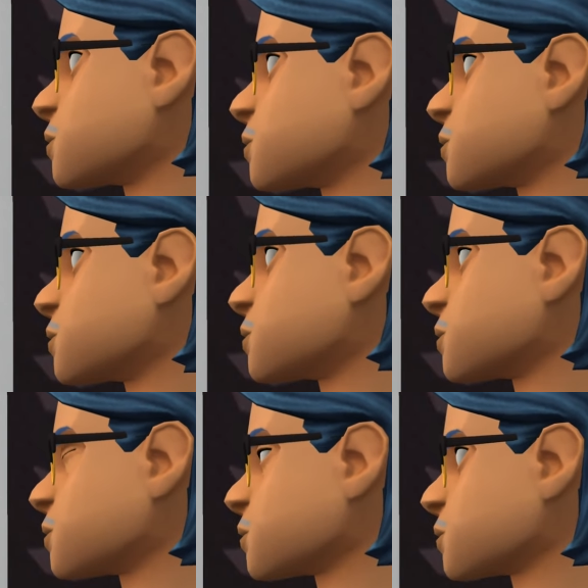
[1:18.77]

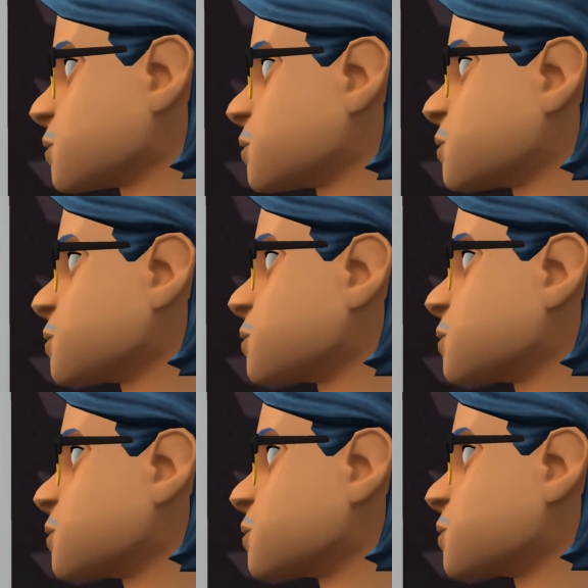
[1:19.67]

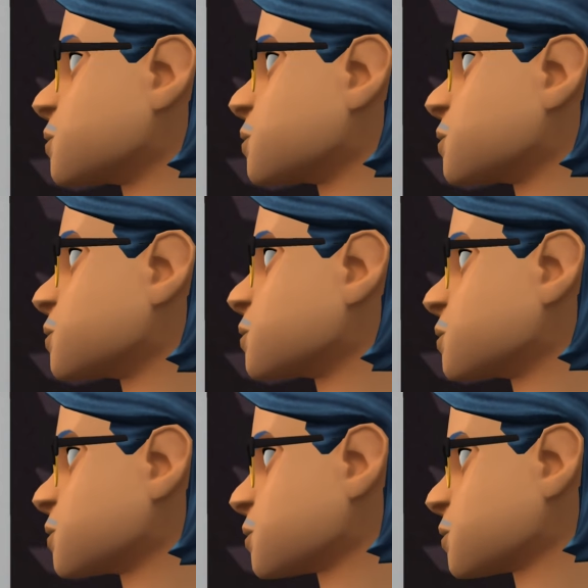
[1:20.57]

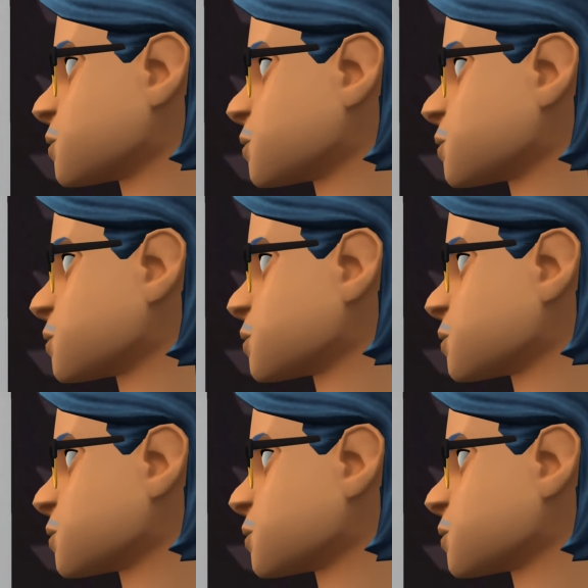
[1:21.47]
This person isn't speaking.